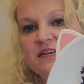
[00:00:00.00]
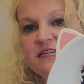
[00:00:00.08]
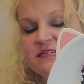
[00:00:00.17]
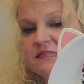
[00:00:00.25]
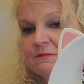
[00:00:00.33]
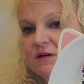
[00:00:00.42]

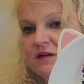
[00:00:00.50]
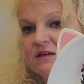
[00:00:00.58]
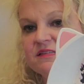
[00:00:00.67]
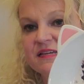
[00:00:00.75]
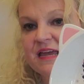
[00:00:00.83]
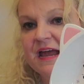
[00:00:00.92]

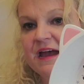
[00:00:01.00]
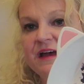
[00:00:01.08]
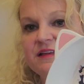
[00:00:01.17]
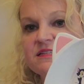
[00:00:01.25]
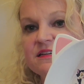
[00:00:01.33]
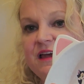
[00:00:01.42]
Isma is a
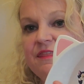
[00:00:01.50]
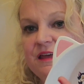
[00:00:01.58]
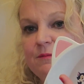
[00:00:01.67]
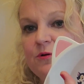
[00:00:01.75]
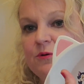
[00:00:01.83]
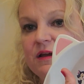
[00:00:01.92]
cat, and
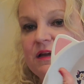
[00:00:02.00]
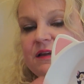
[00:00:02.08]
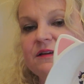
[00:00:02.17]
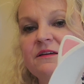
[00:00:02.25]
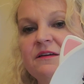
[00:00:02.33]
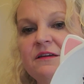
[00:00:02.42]
then Marie.